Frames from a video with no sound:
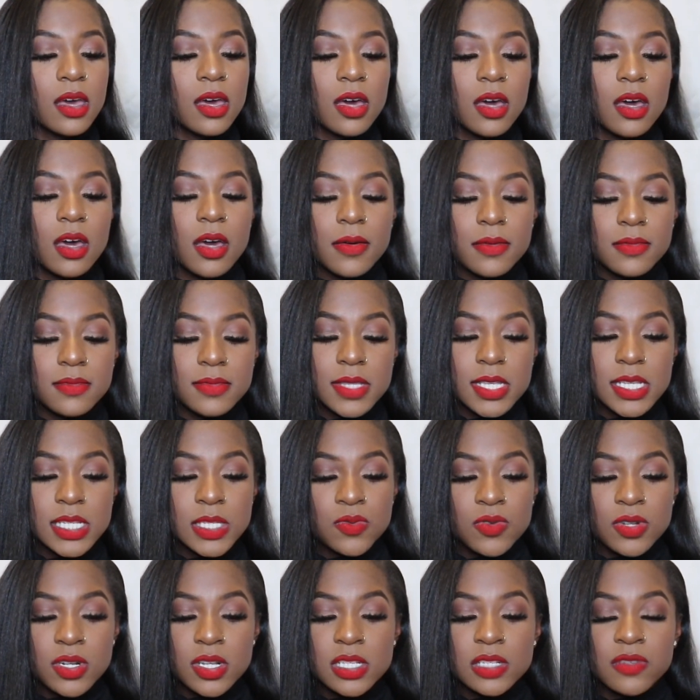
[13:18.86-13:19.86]

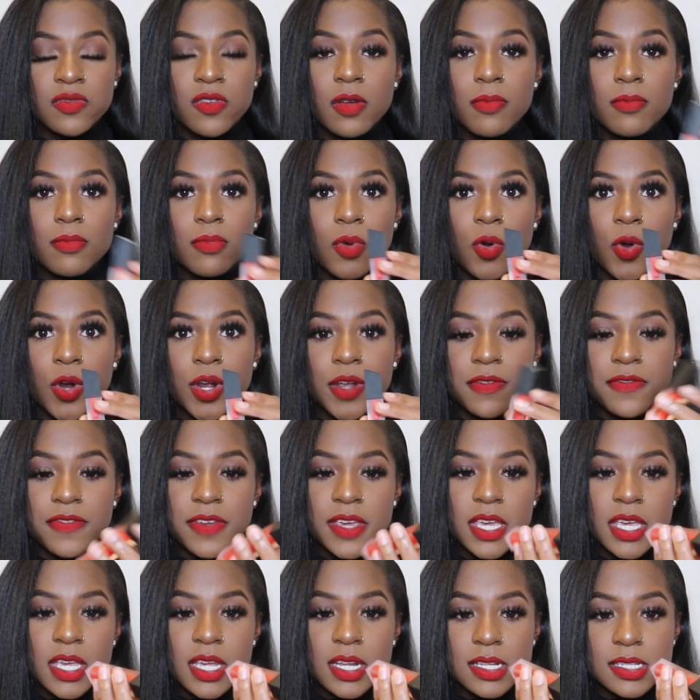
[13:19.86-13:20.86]
This one is from
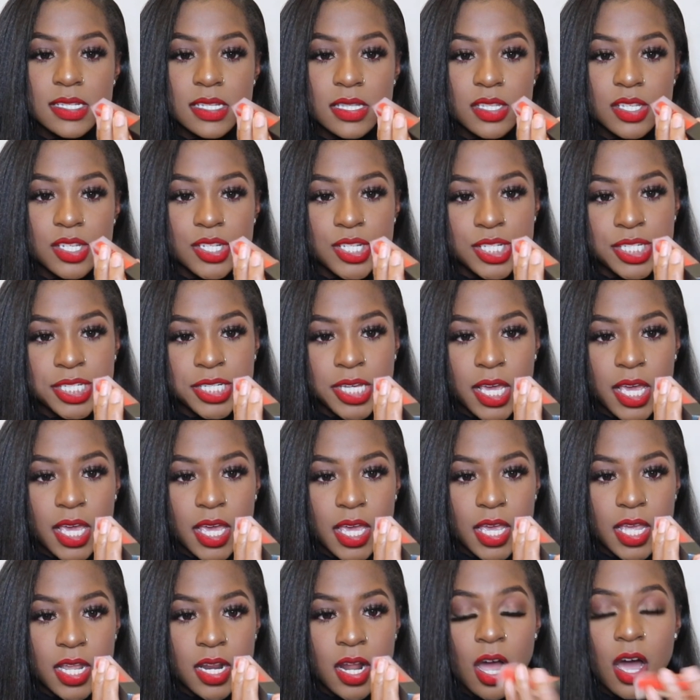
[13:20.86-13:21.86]
Morphe. It is in the
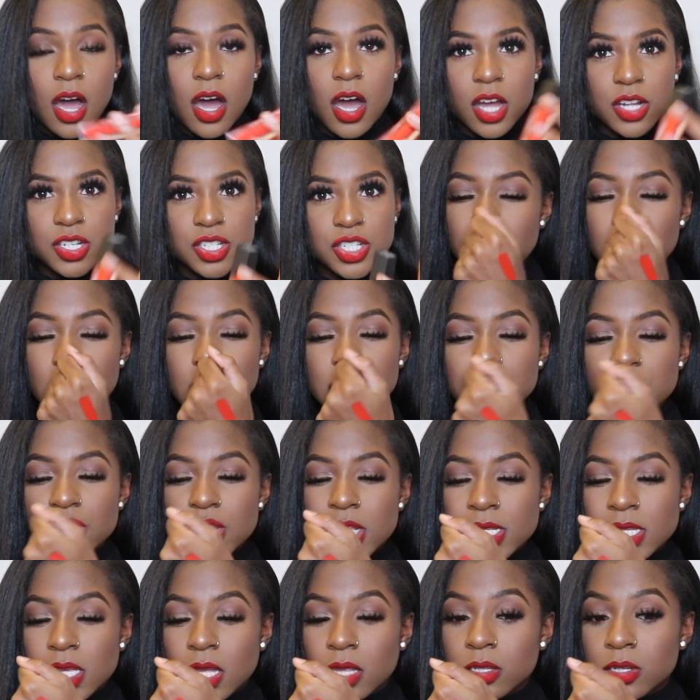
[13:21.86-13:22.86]
shade Hot. It's
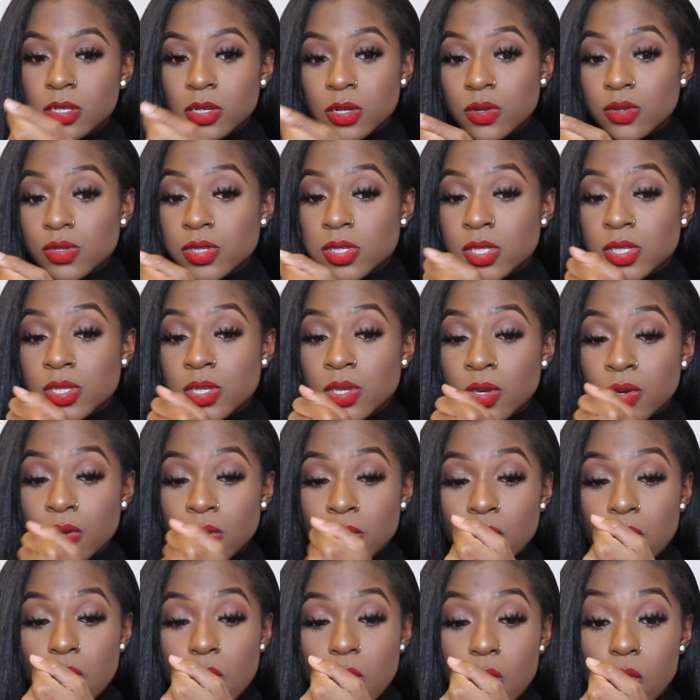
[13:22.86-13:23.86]
just a little
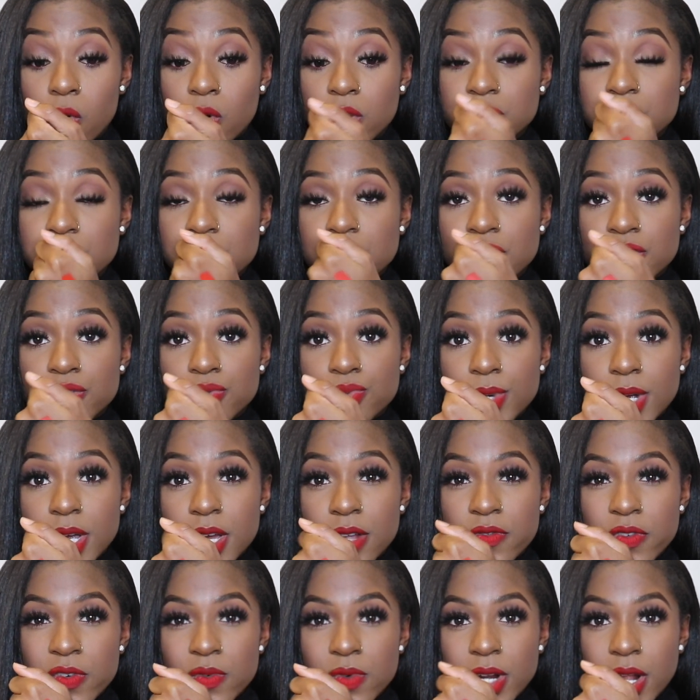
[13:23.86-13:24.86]
too orangish
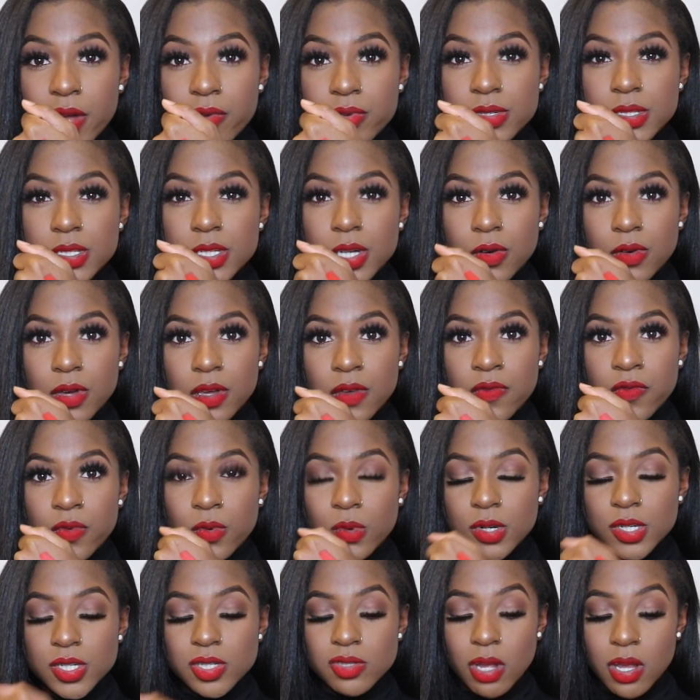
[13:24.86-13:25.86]
red for what I was going
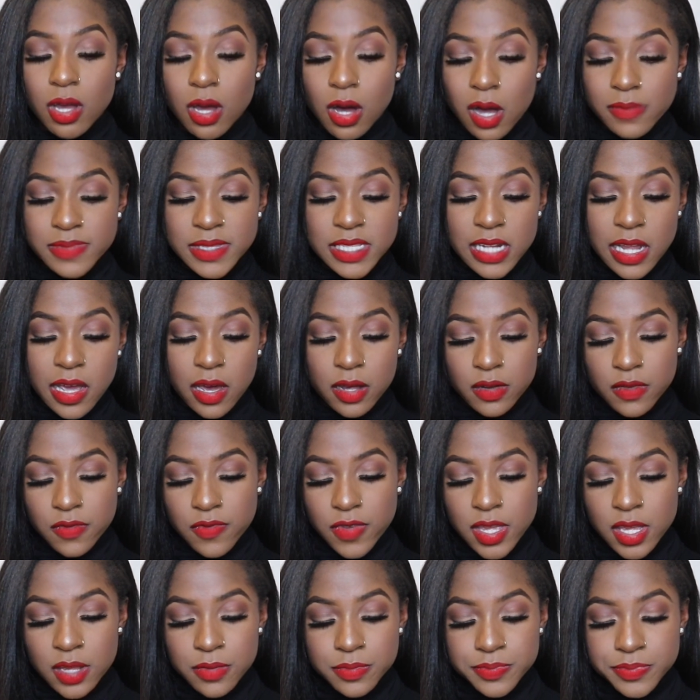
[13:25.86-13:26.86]
for, so I opted out of
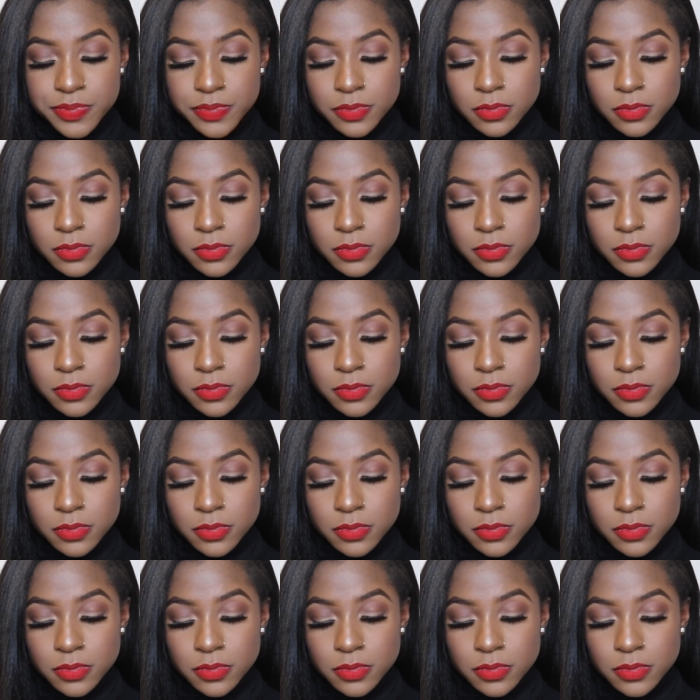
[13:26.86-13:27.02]
it.